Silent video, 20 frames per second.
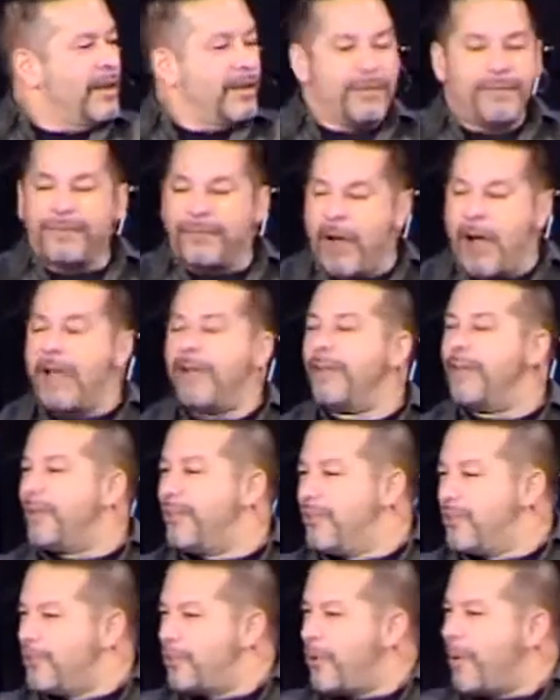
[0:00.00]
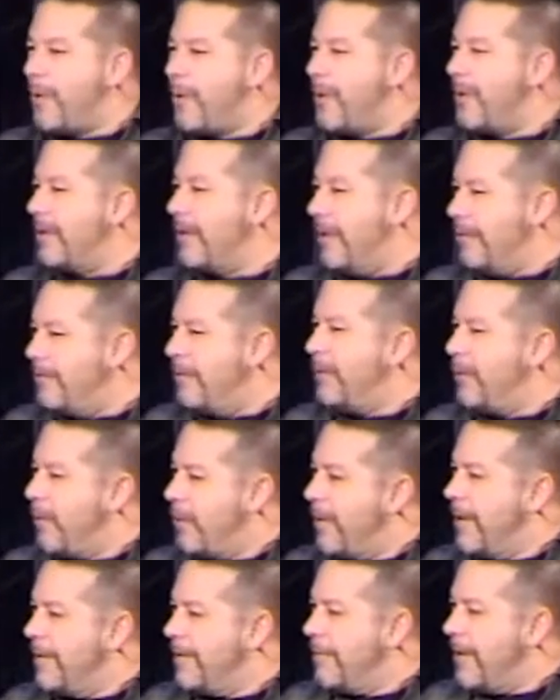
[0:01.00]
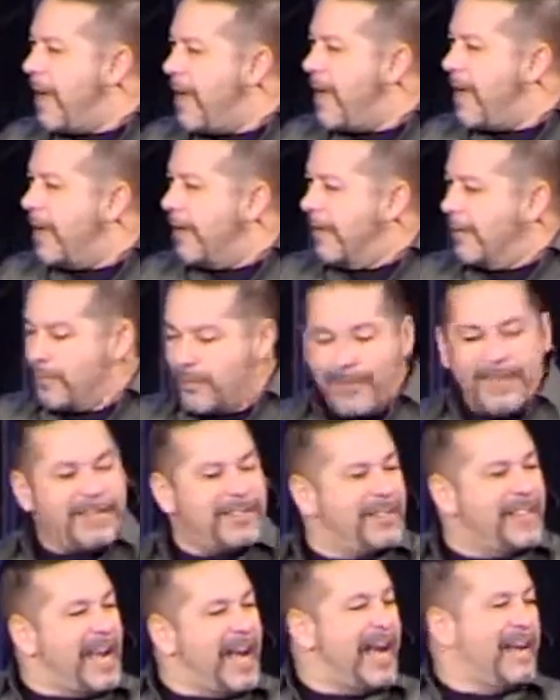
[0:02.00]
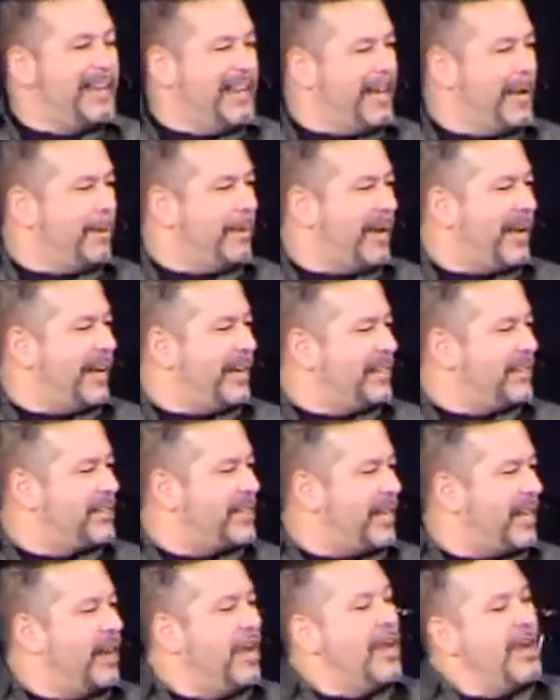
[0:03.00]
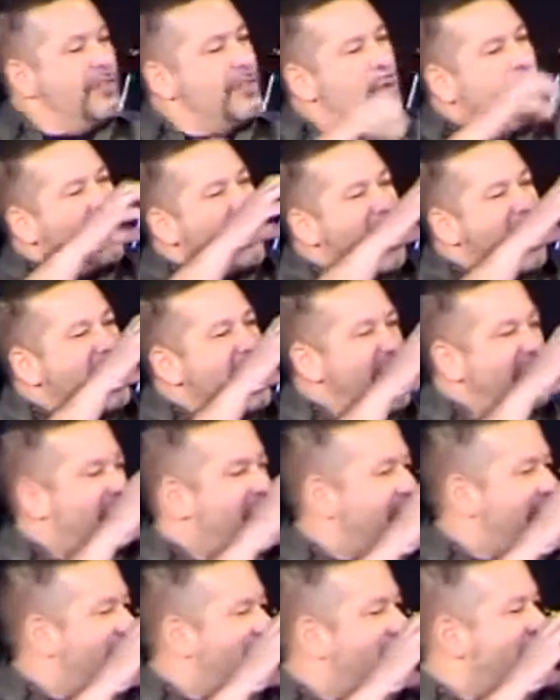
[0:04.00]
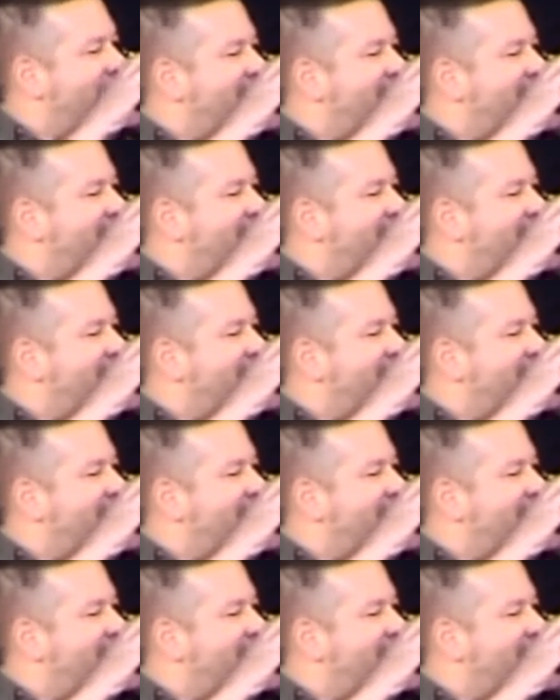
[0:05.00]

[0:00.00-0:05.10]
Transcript: Fallen short of the glory of God. So that's the idea behind sin. So God has set a